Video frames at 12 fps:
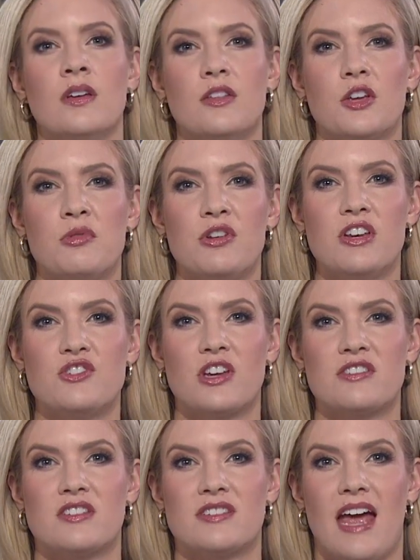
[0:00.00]
The Community
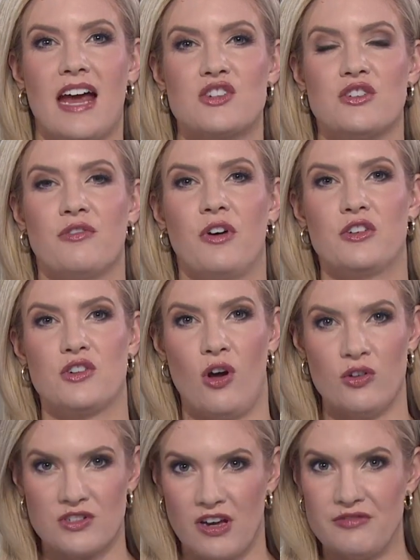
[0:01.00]
Justice Action Fund
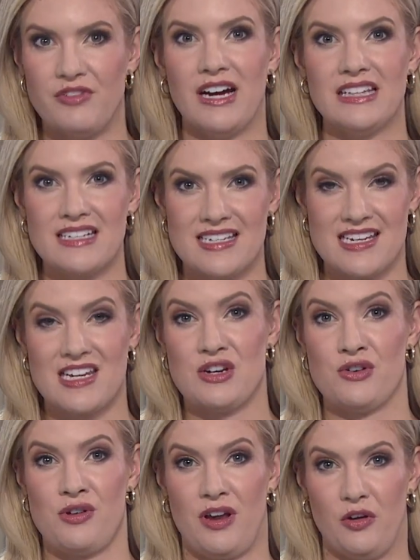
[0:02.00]
calls gun violence
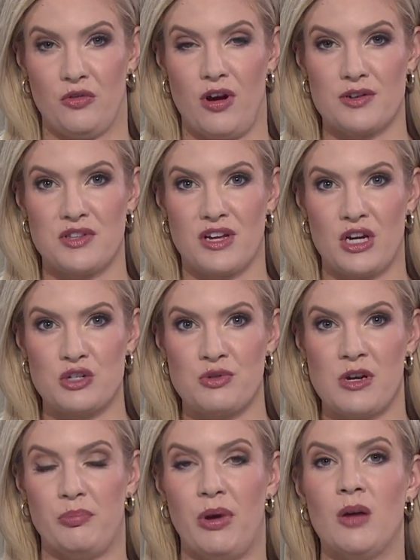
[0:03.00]
here and across the
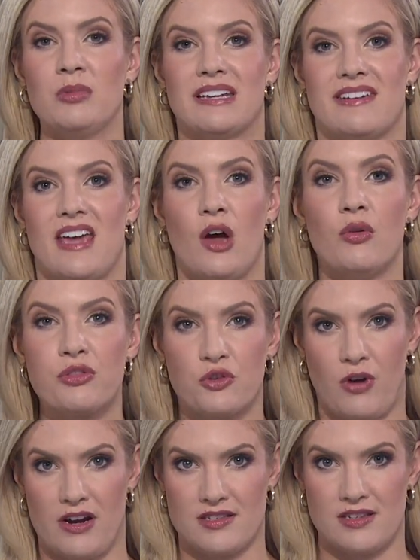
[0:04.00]
country a public health
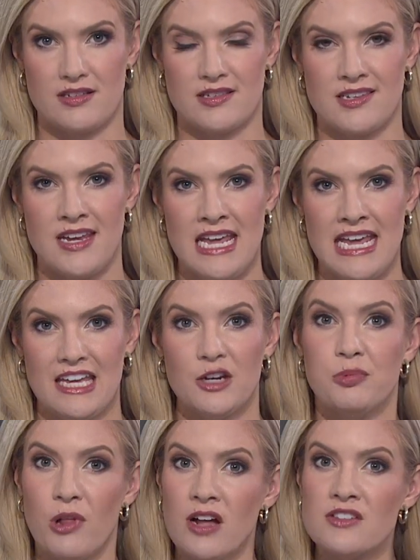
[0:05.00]
crisis. It
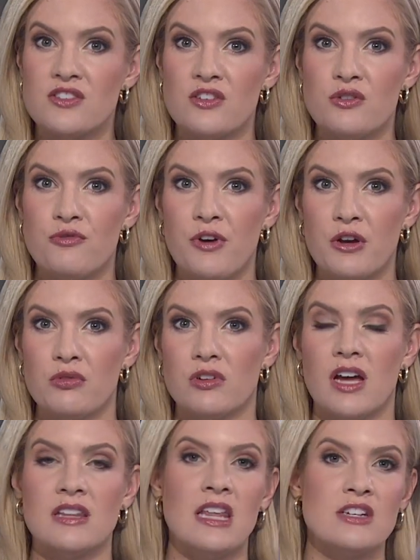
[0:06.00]
applauds the new federal
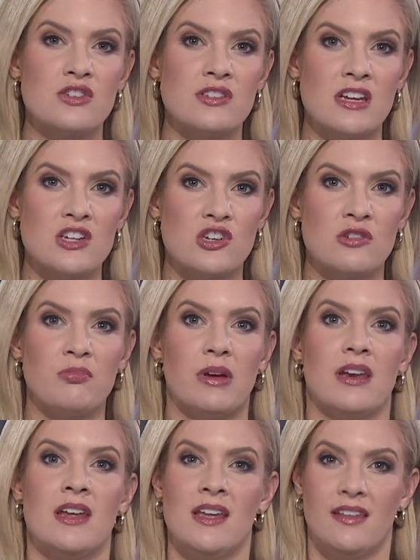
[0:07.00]
gun legislation,
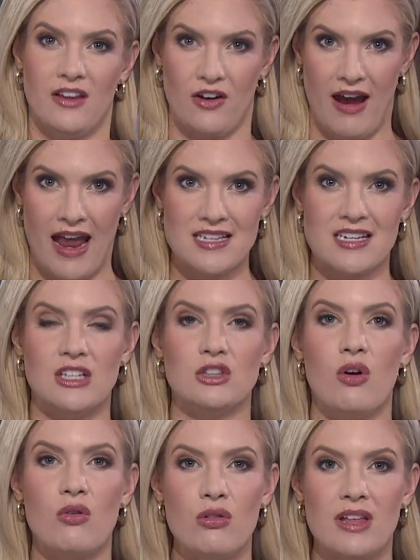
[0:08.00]
but they are asking
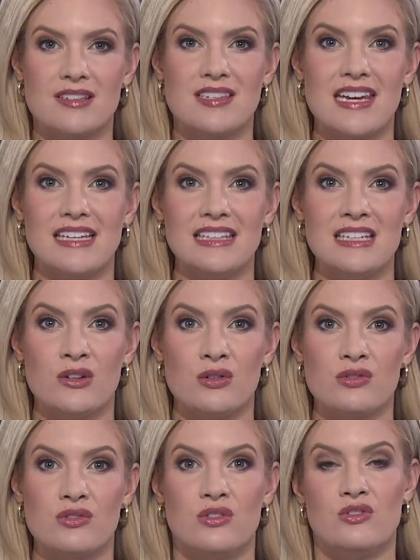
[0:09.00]
local and state
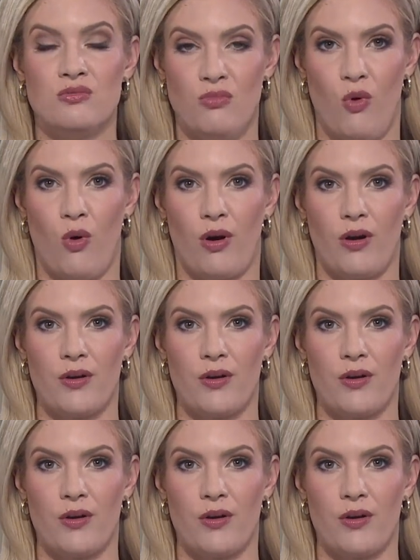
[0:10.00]
leaders to do more.